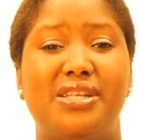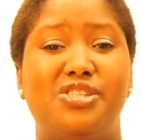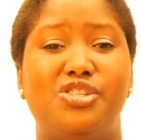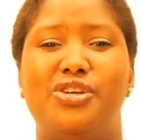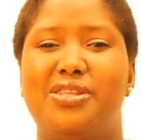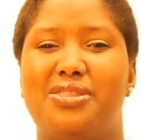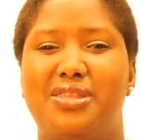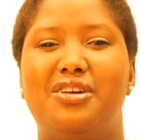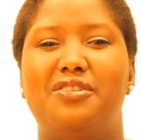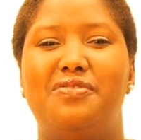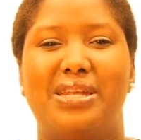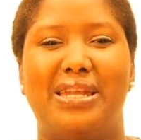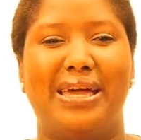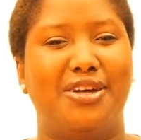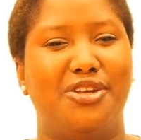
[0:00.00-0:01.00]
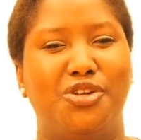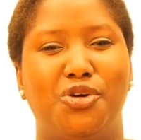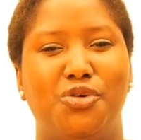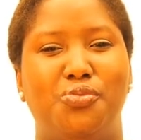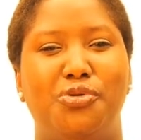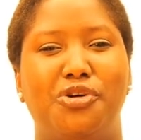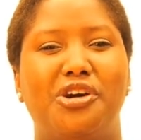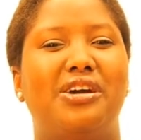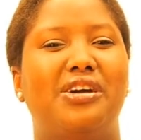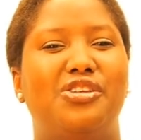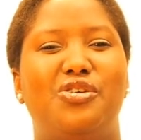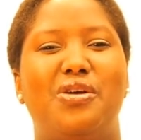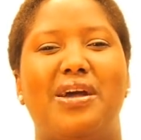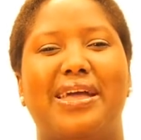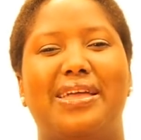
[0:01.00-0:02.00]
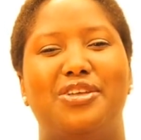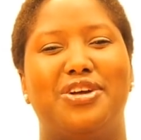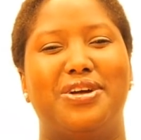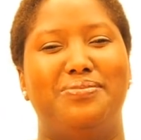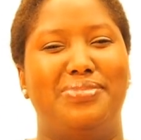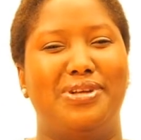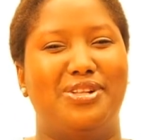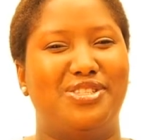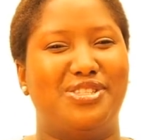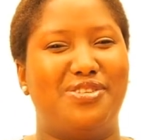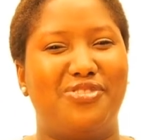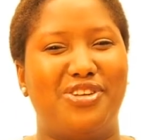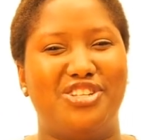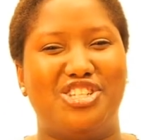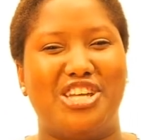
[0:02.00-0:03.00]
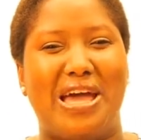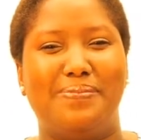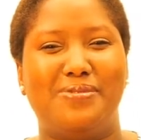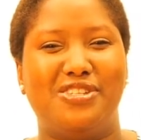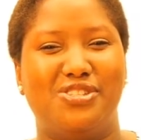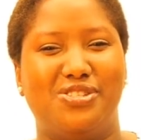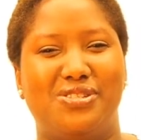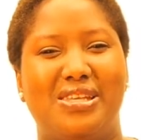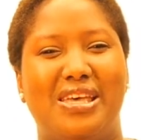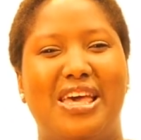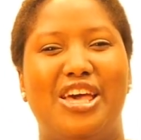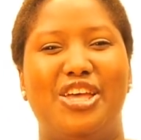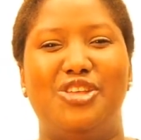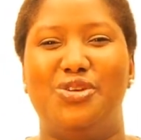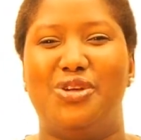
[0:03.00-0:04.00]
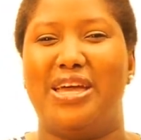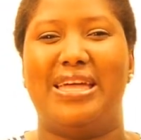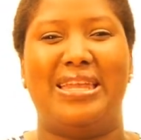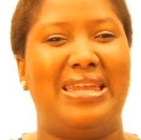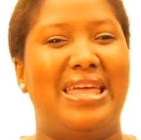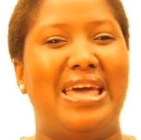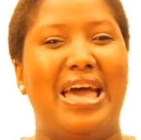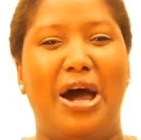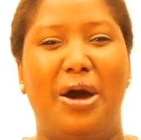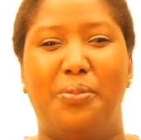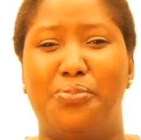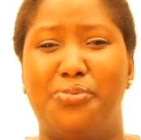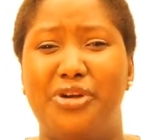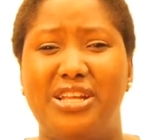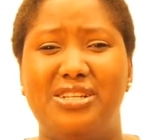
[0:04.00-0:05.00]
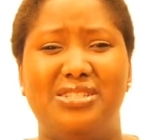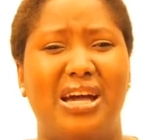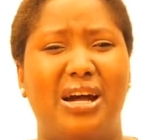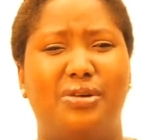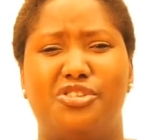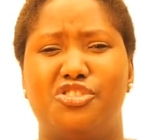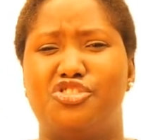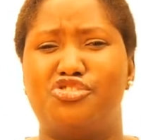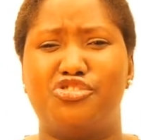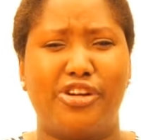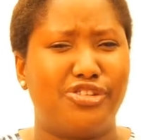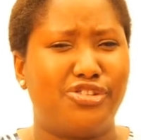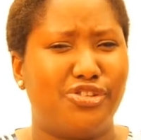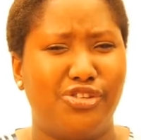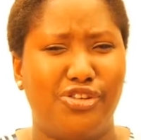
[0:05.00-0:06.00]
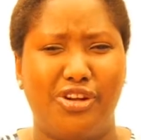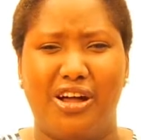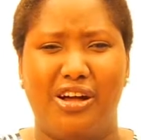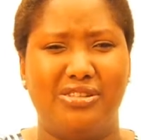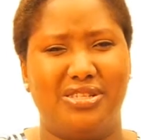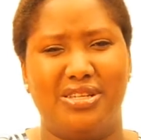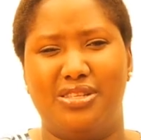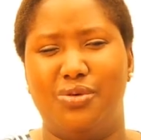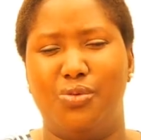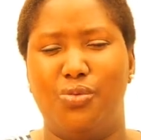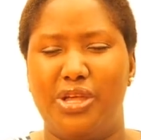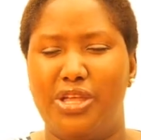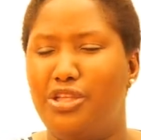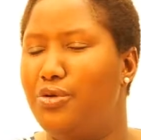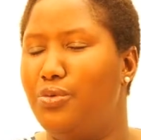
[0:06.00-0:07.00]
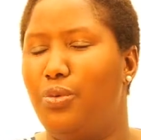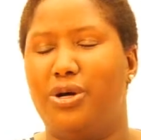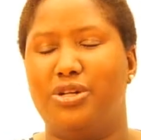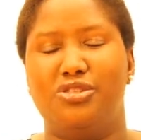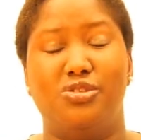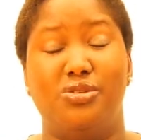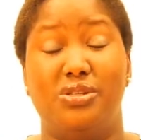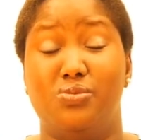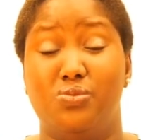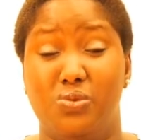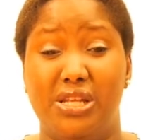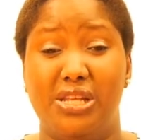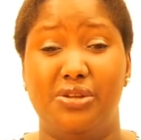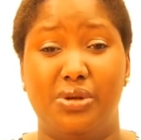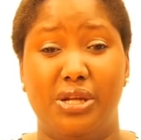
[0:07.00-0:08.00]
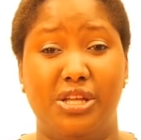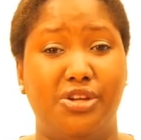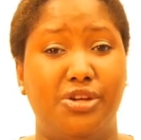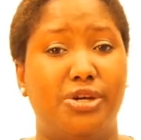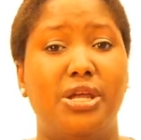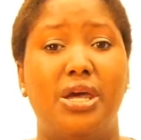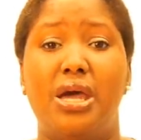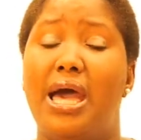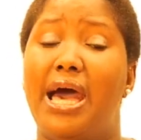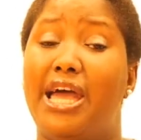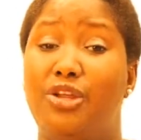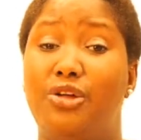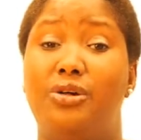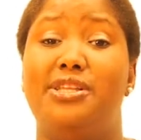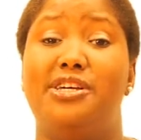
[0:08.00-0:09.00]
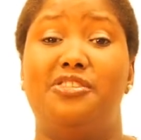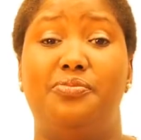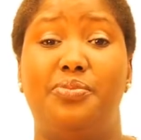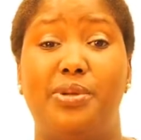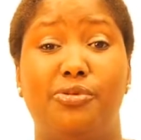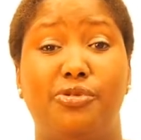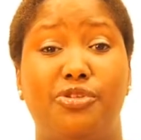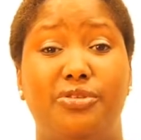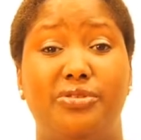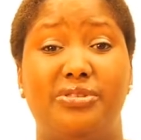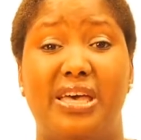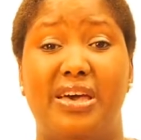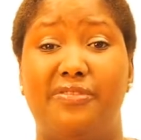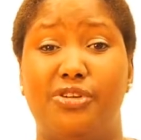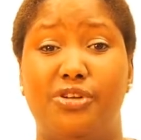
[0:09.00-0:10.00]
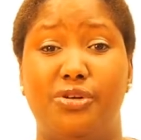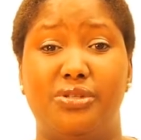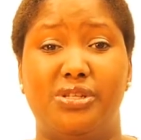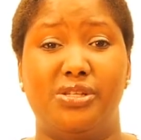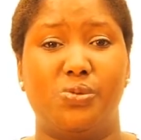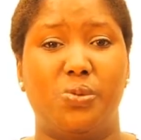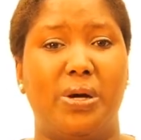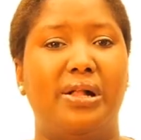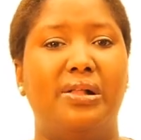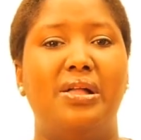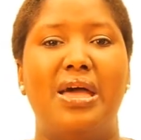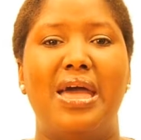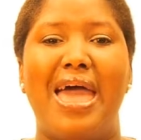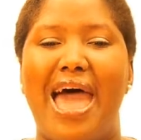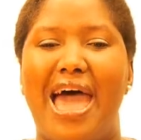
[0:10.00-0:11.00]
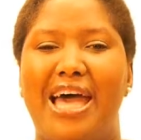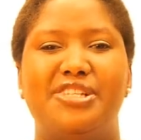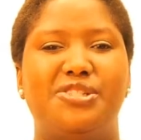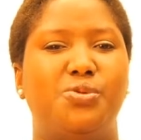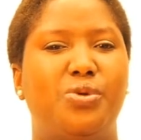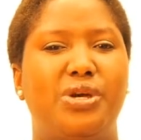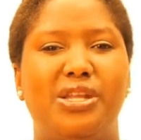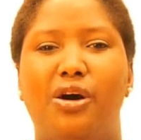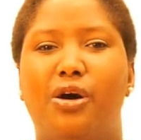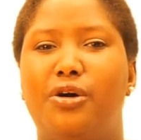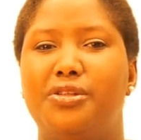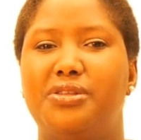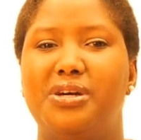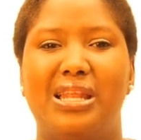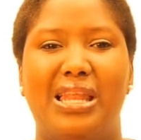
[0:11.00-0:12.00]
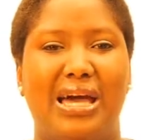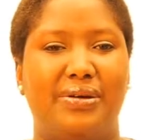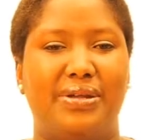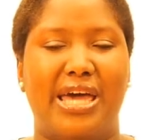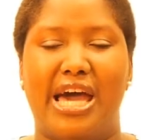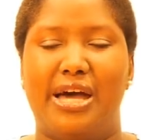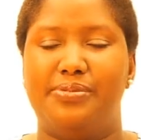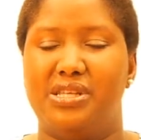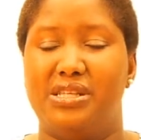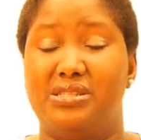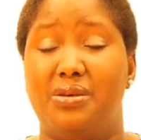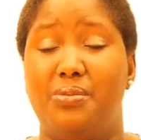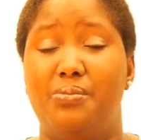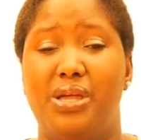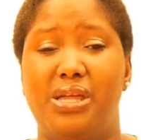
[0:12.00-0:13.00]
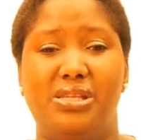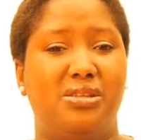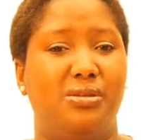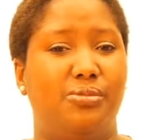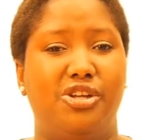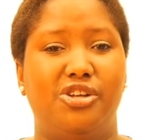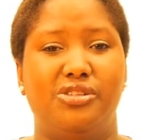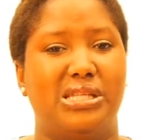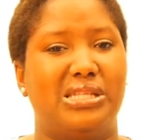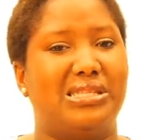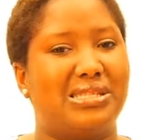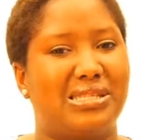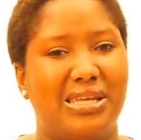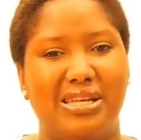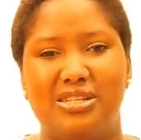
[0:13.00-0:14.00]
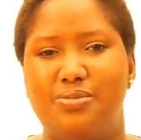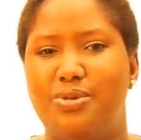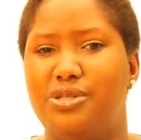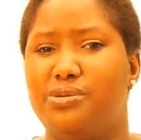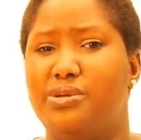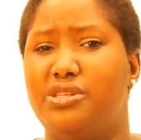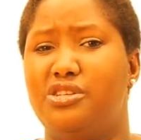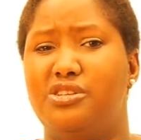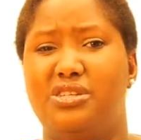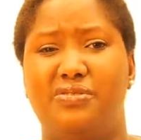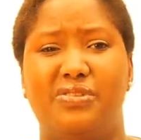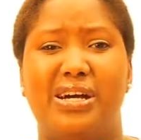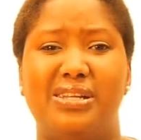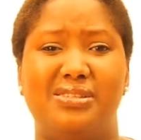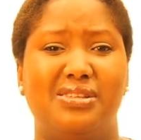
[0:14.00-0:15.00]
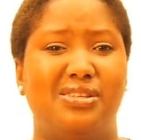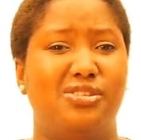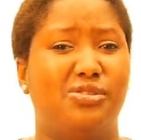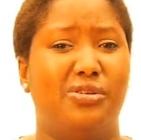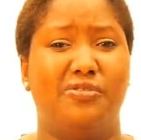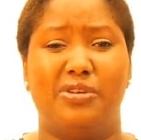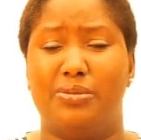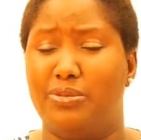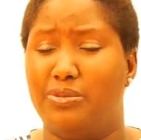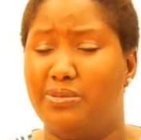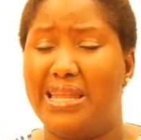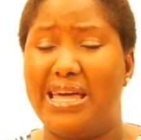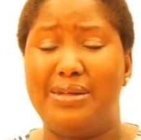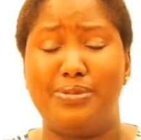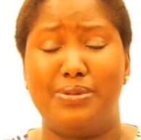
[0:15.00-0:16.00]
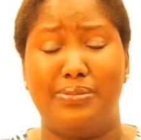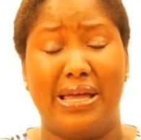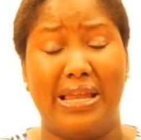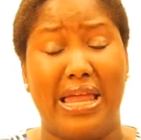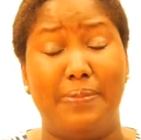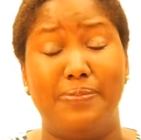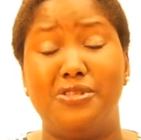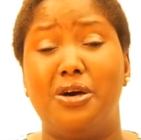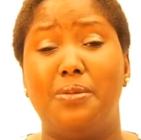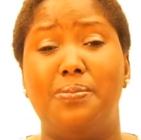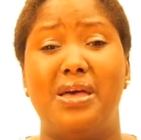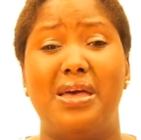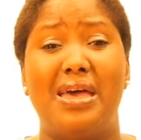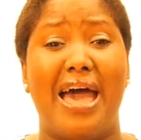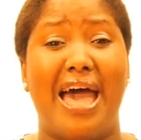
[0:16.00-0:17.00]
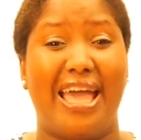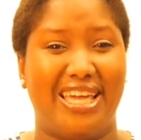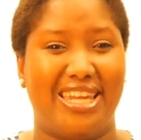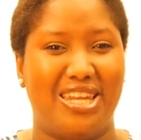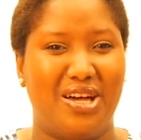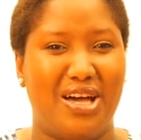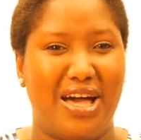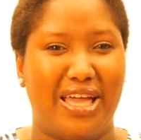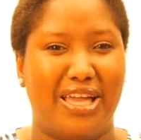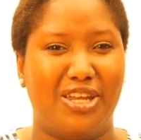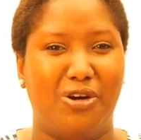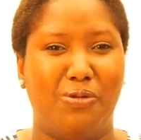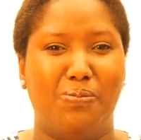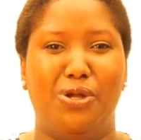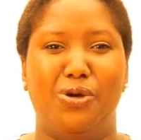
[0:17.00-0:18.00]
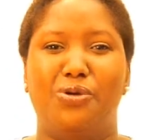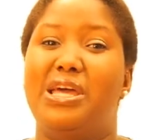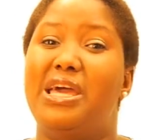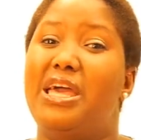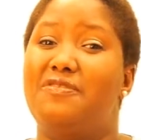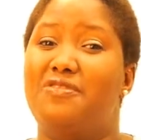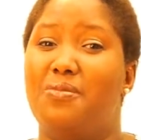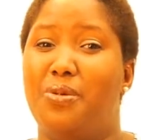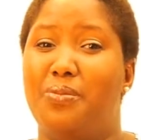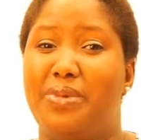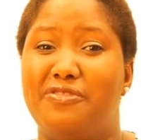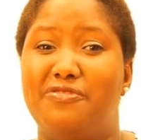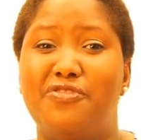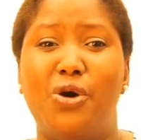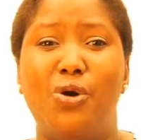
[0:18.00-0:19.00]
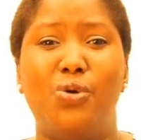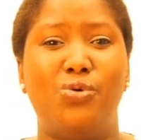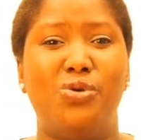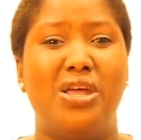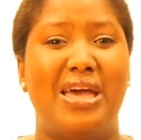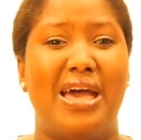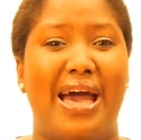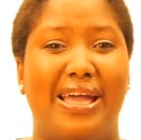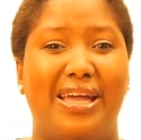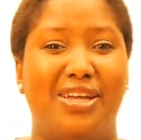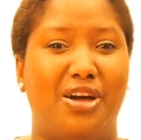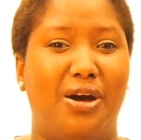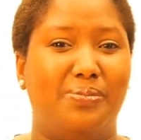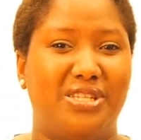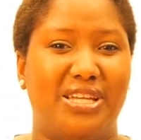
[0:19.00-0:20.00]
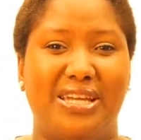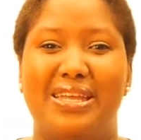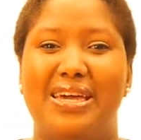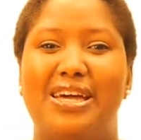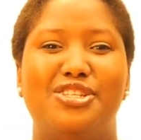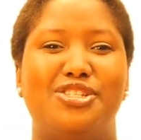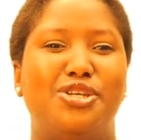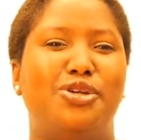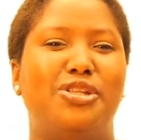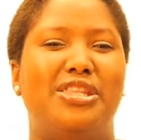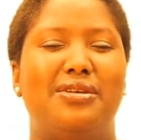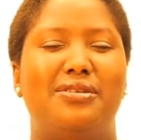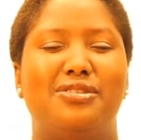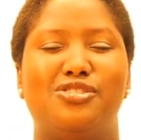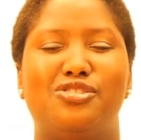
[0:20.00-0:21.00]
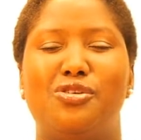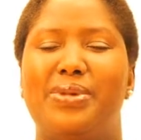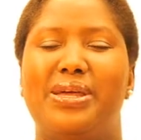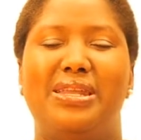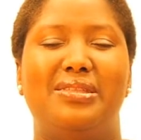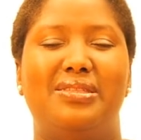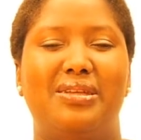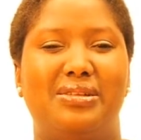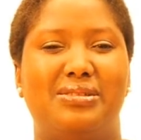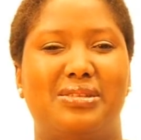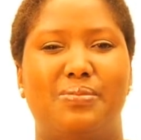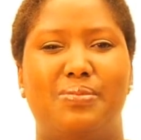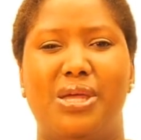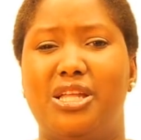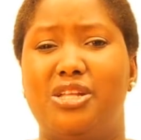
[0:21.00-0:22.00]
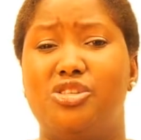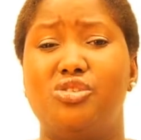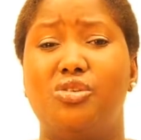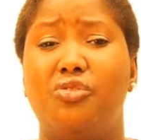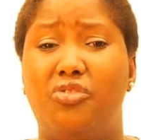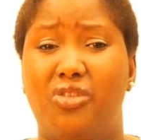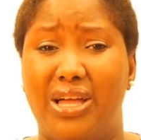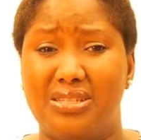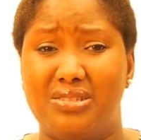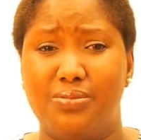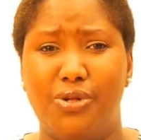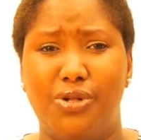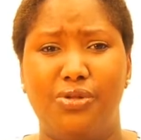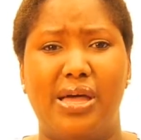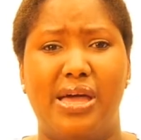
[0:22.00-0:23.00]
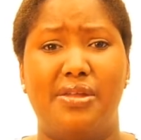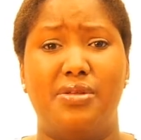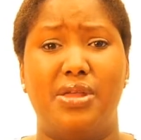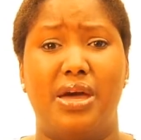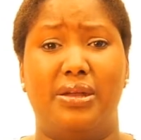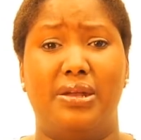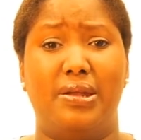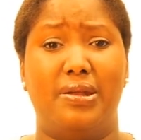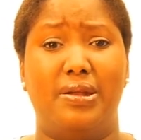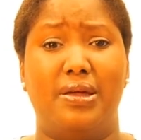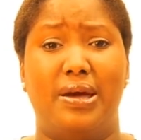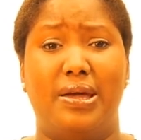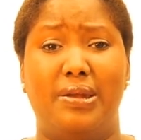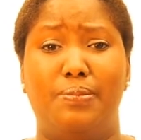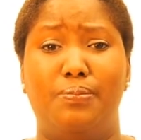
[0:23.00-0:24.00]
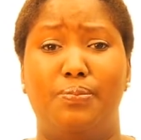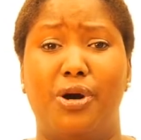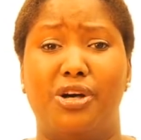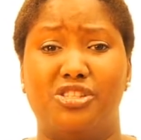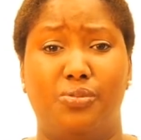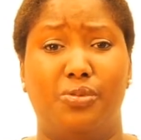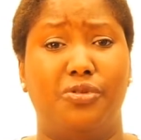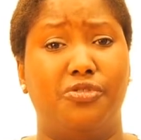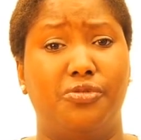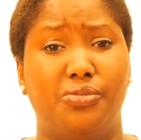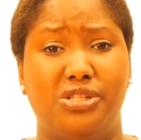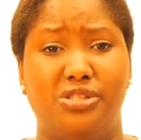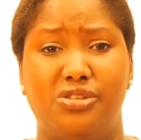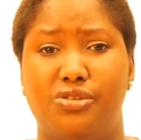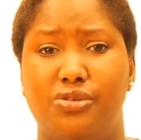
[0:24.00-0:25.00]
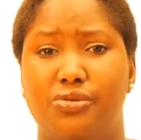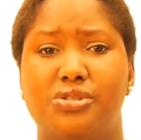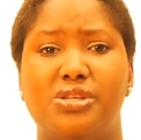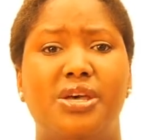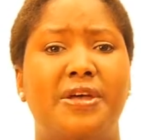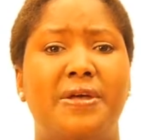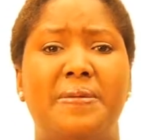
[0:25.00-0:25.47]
you can think of it like a notebook. You can build different chapters. You can break down and structure your content the way you want to. It's really, really good. I know a lot of people use Evernote as well. As with all the cloud apps, it's amazing because it syncs between your devices. So if I'm on my laptop, I can upload. If I'm on my phone, I can update. So there are so many things that make it so flexible and possible for me to use.